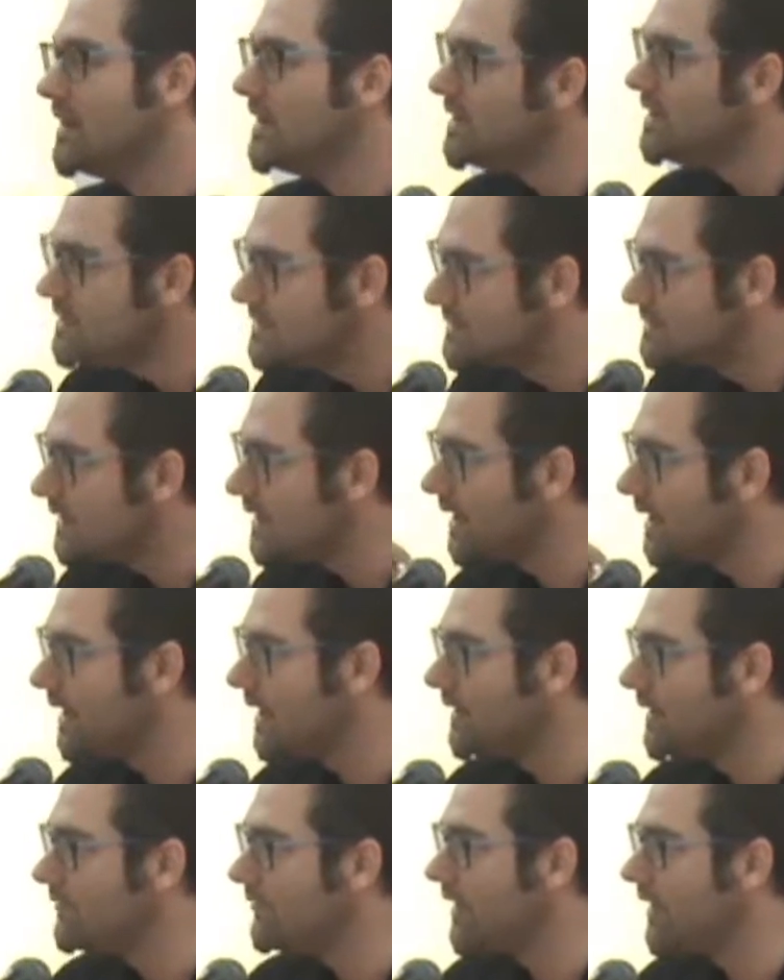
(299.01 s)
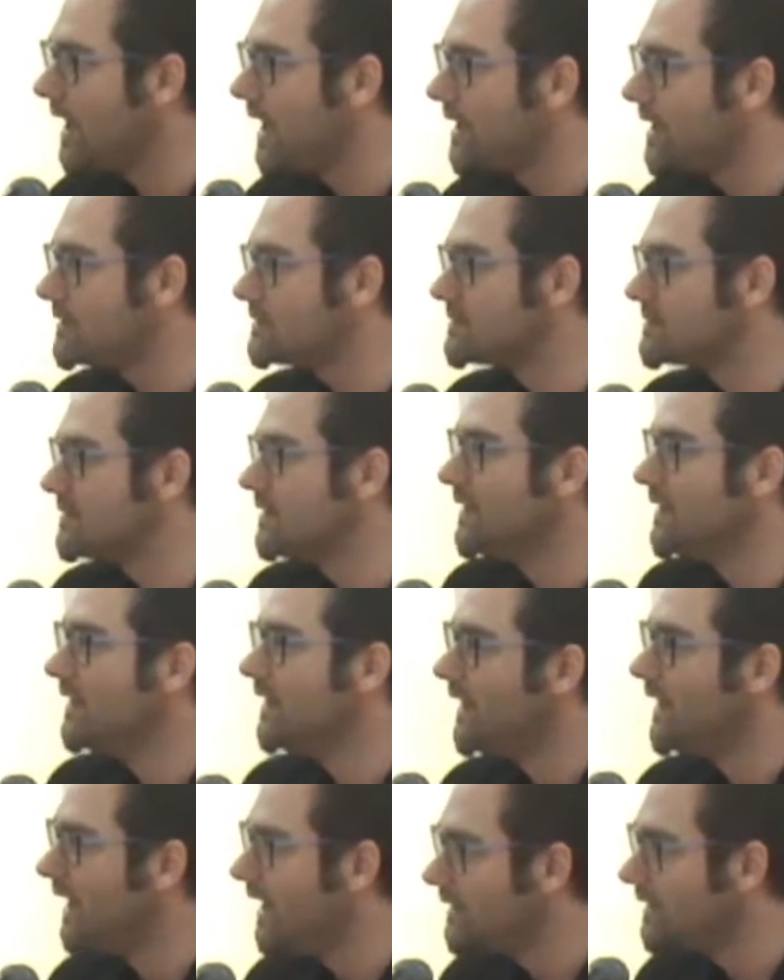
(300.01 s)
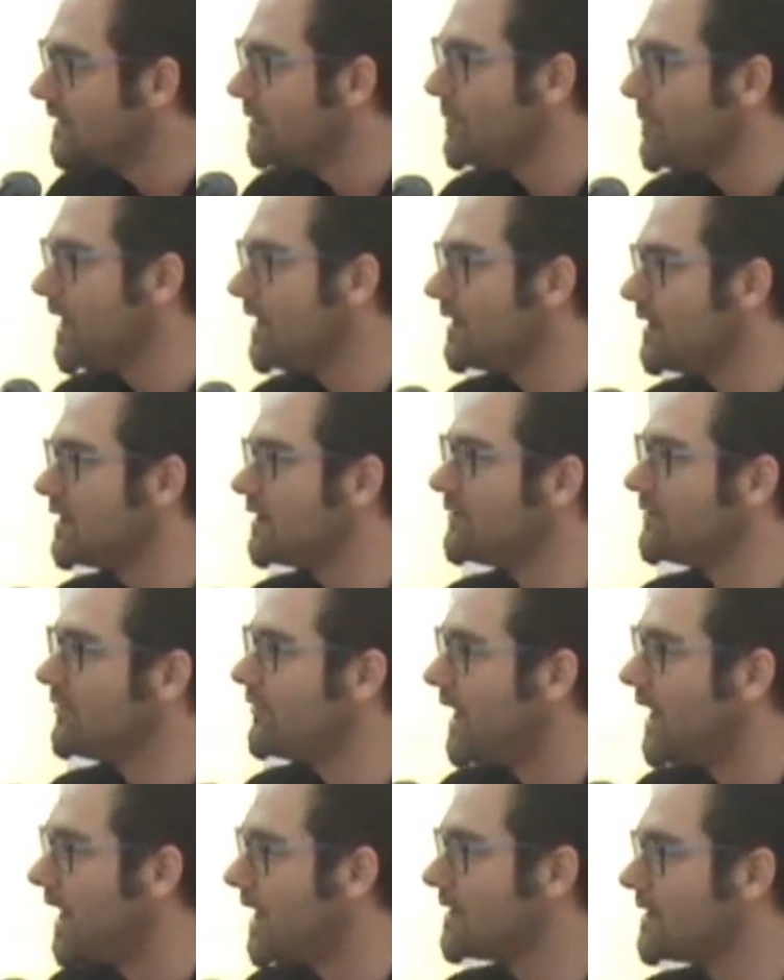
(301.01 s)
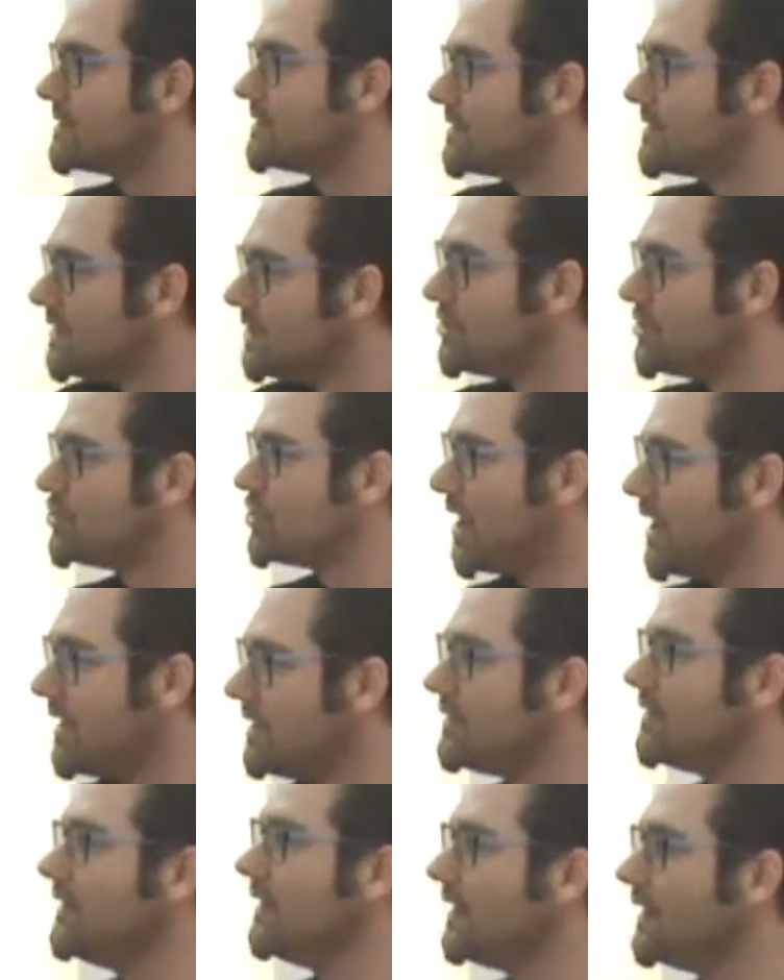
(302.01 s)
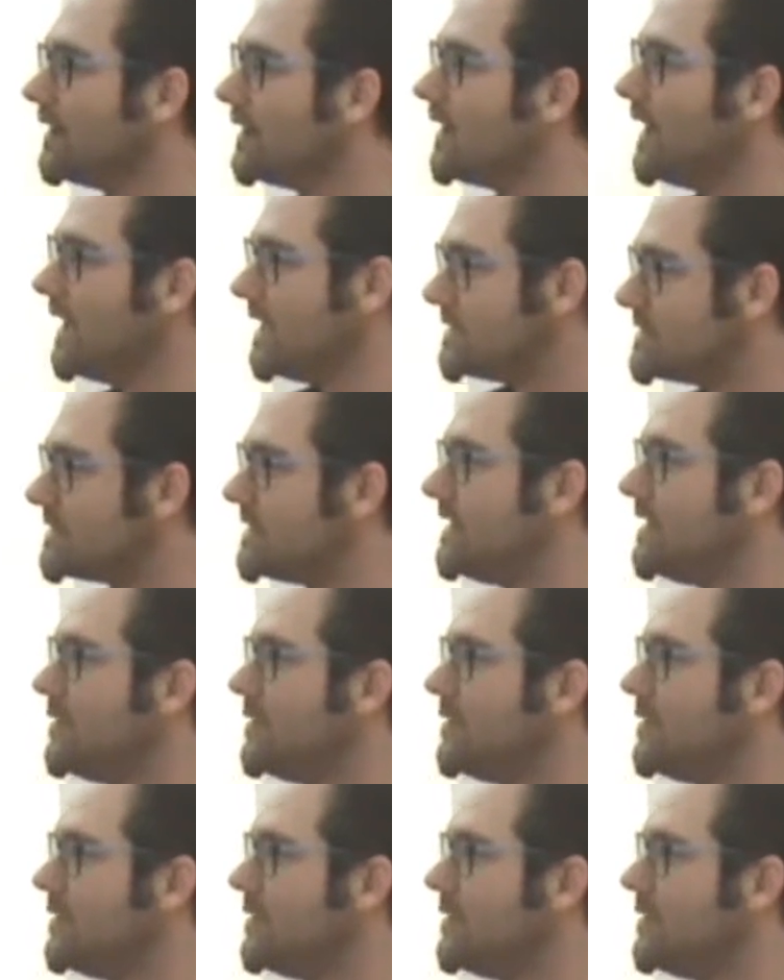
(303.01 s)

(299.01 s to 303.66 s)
Israeli flags and American flags, chanting, let's